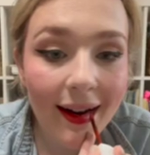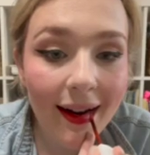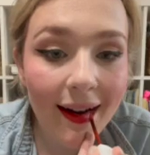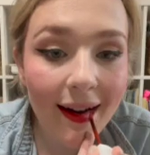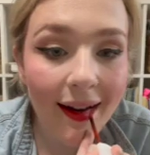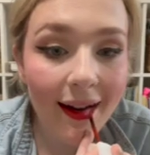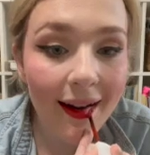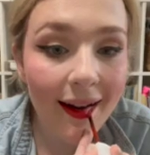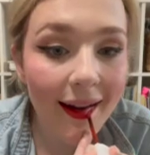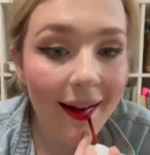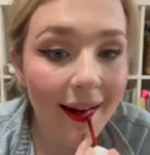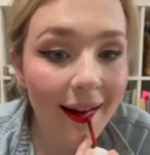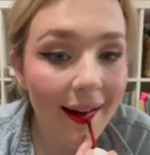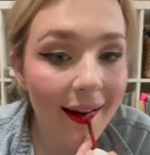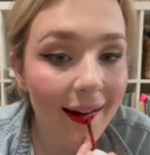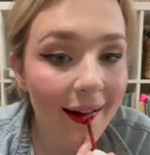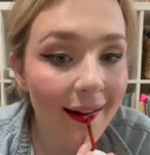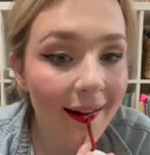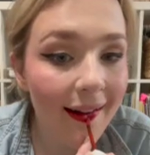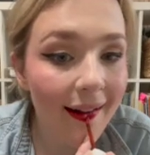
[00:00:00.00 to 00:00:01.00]
following the
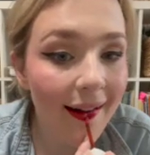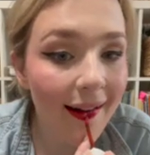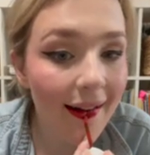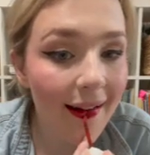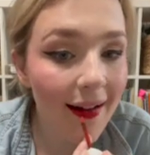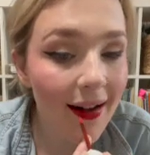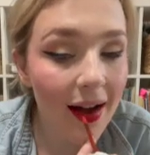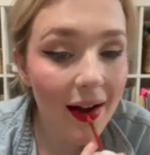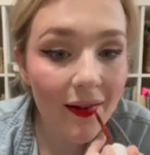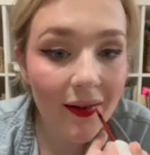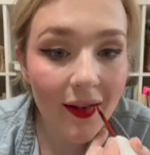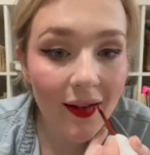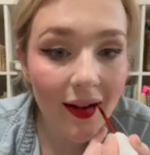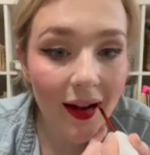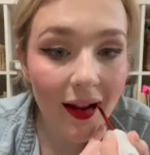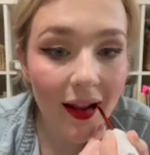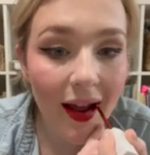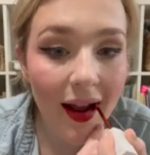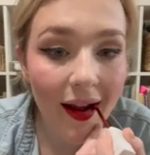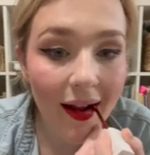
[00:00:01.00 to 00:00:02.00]
outside curve of your
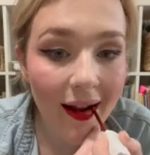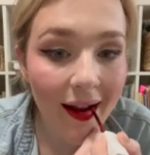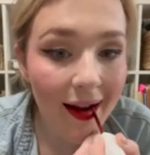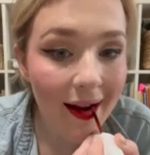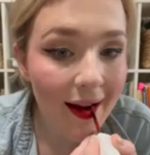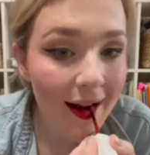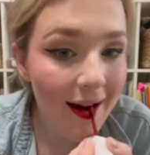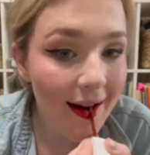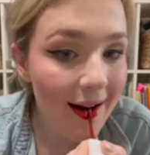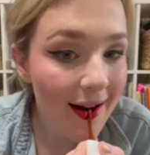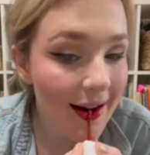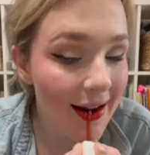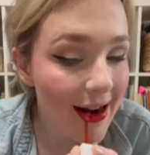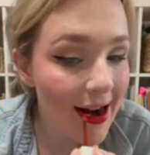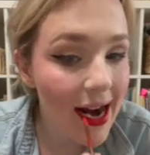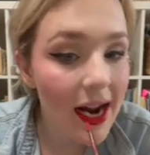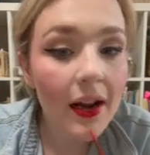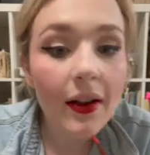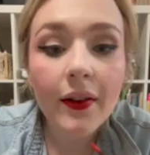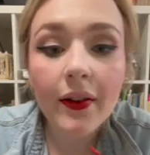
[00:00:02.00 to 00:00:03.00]
lip,
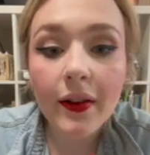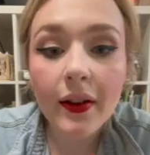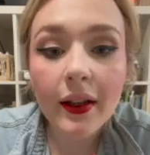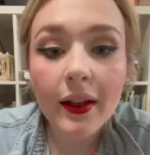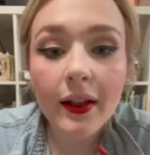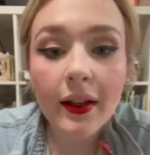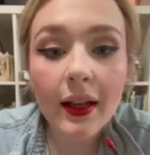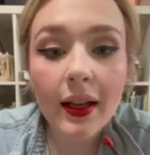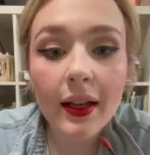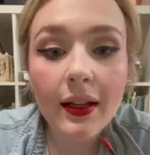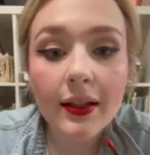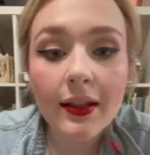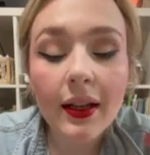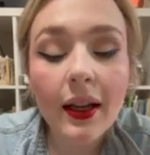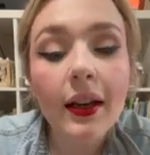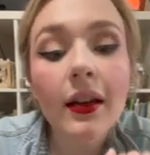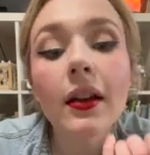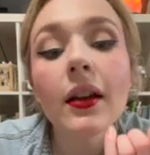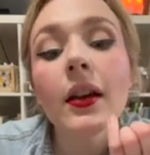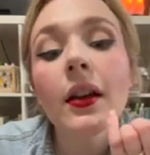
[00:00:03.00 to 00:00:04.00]
fill in the
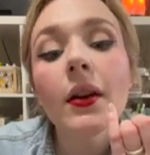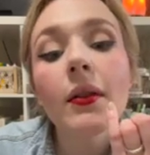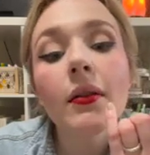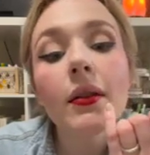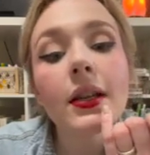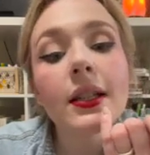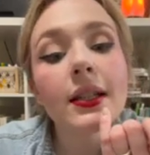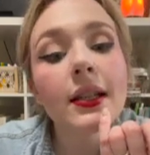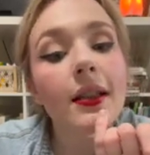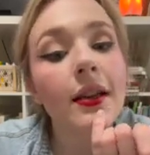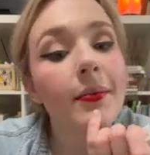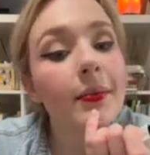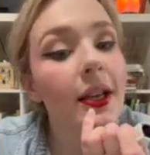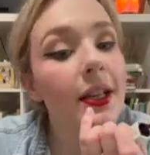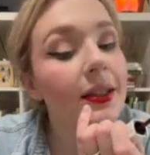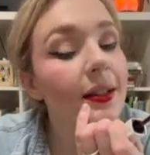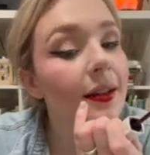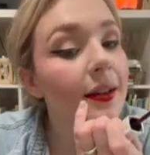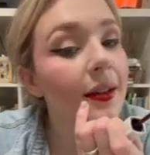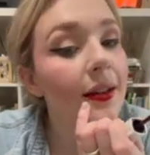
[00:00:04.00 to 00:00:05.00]
inside. We see that
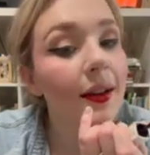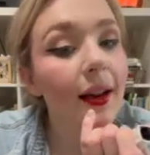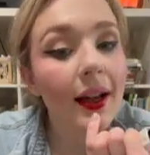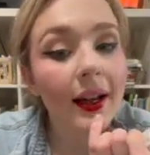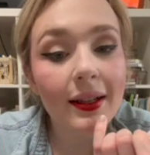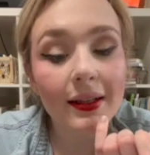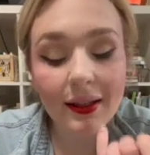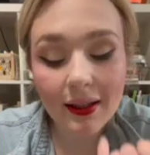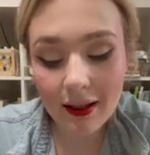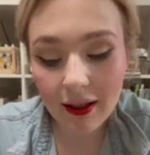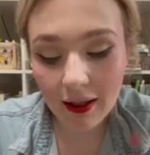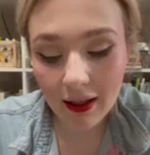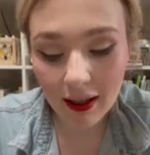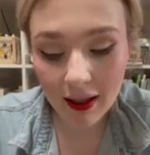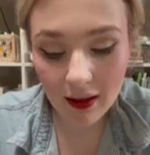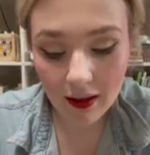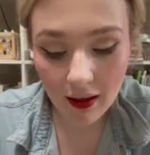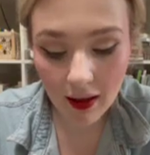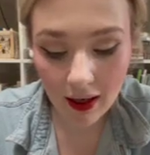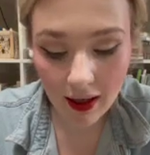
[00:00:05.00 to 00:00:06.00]
makes a nice
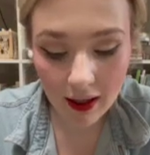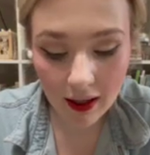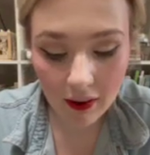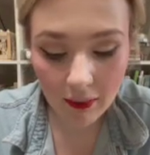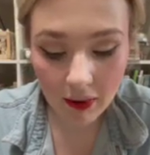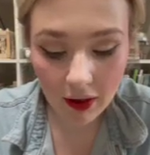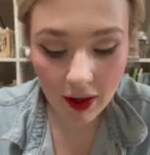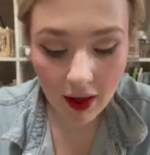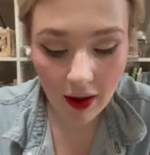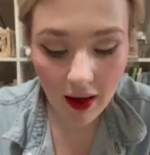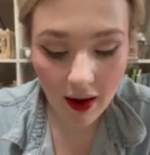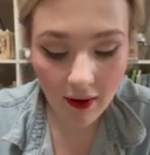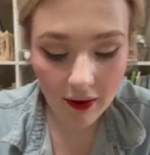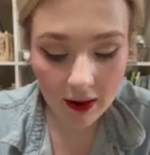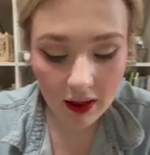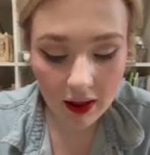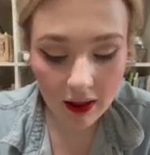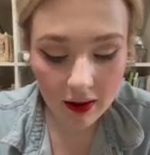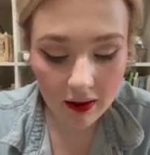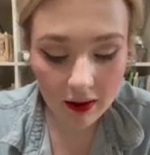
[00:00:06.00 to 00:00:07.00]
clean line without having
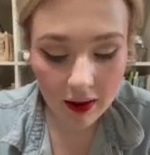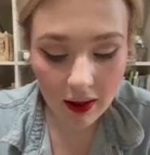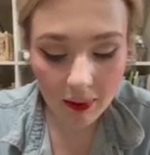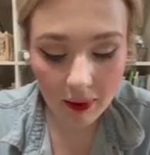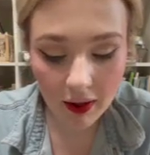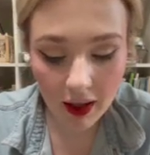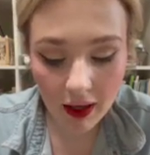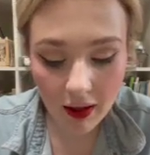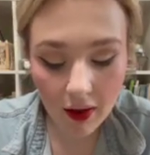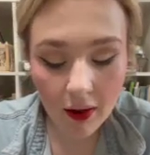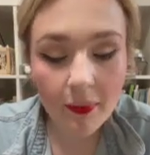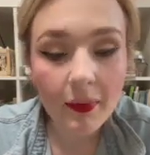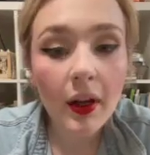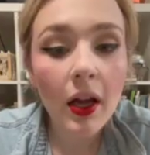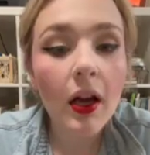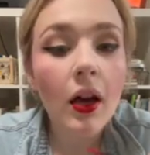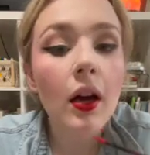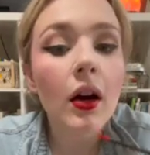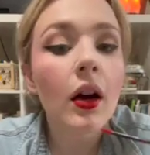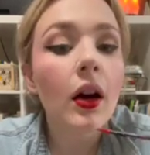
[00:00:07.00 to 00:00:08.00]
to use lip liner.
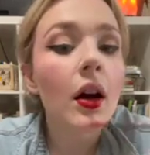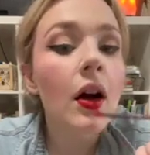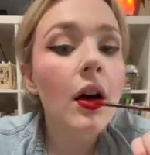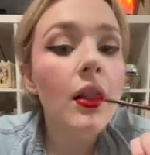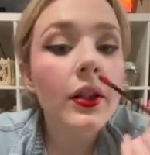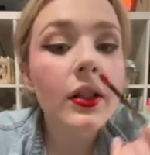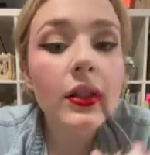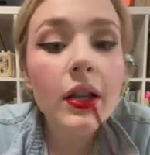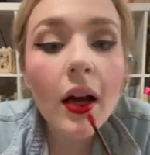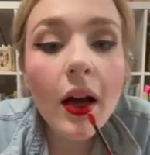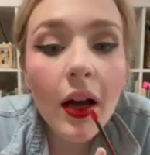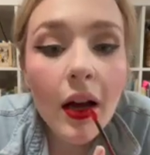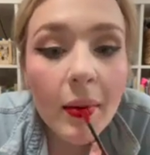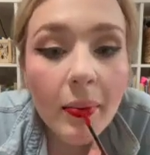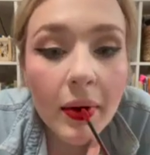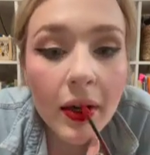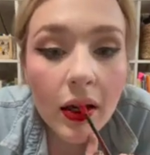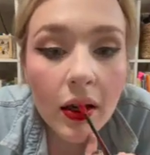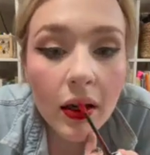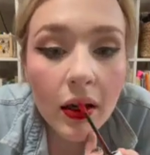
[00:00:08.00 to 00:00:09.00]
On the top,
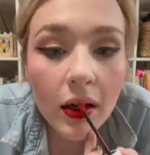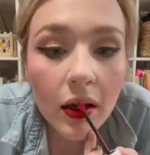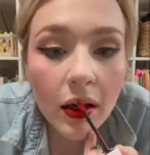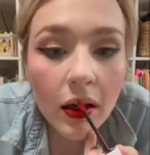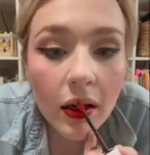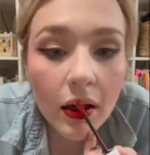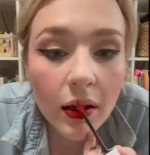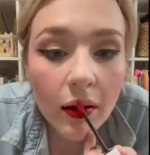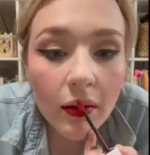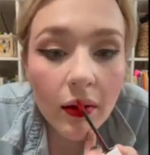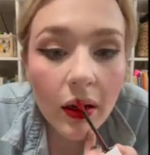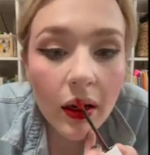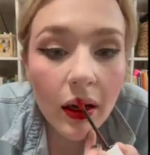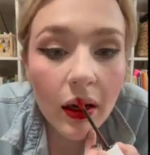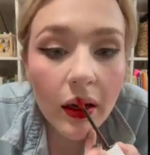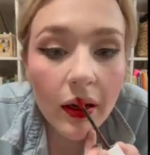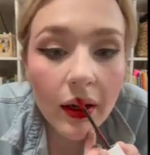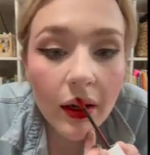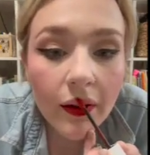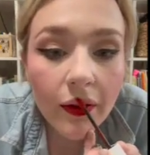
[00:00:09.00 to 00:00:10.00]
we're
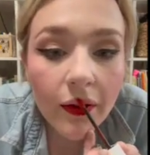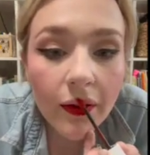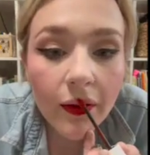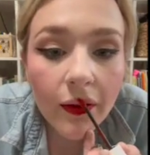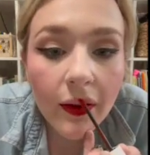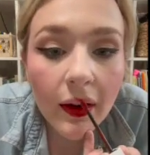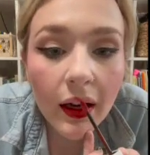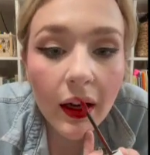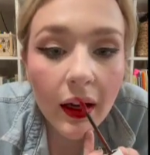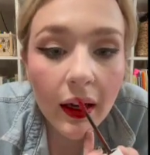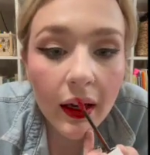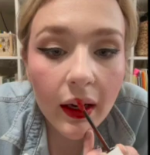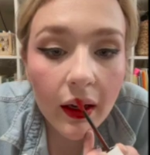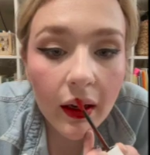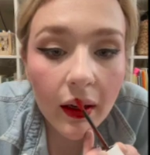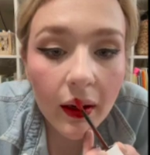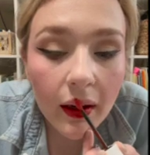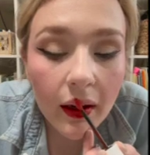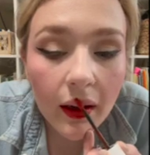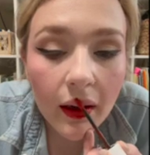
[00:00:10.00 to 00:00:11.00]
gonna define